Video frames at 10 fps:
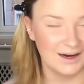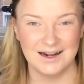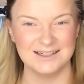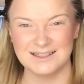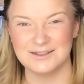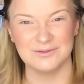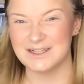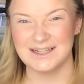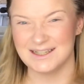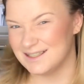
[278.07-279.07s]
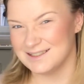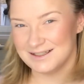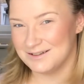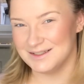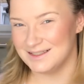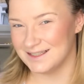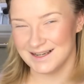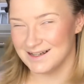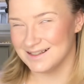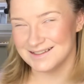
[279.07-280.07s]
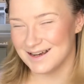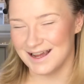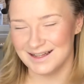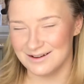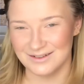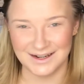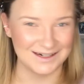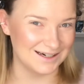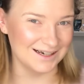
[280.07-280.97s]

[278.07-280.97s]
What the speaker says: It's just really nice glowy skin. I love it.